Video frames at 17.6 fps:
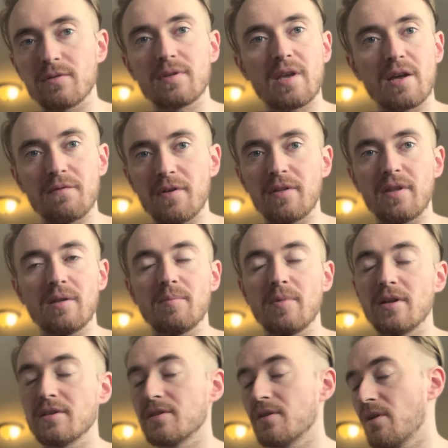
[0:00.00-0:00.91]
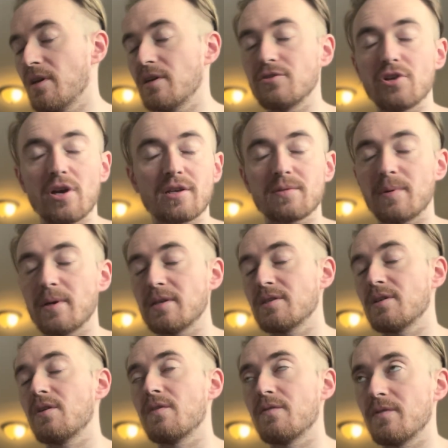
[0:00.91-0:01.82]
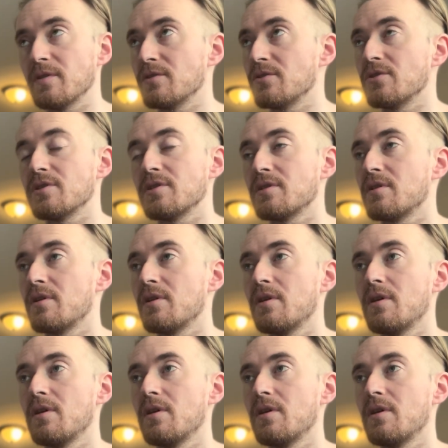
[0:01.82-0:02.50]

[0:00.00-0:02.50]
10-15 minutes till I adjust myself. It's just